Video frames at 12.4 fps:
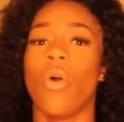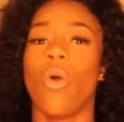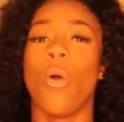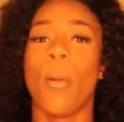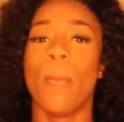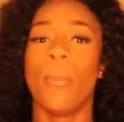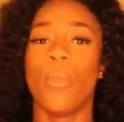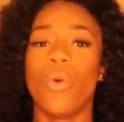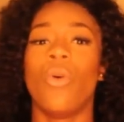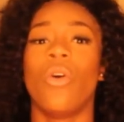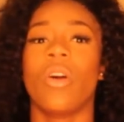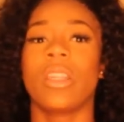or
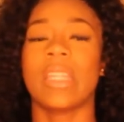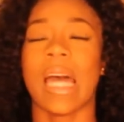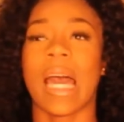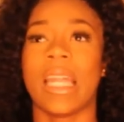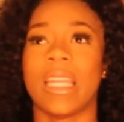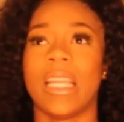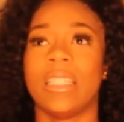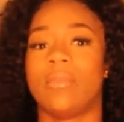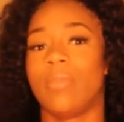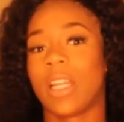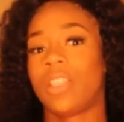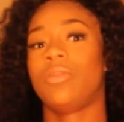more than is
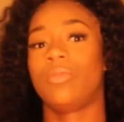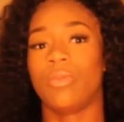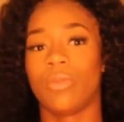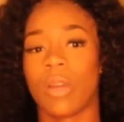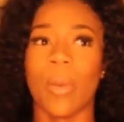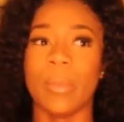manageable.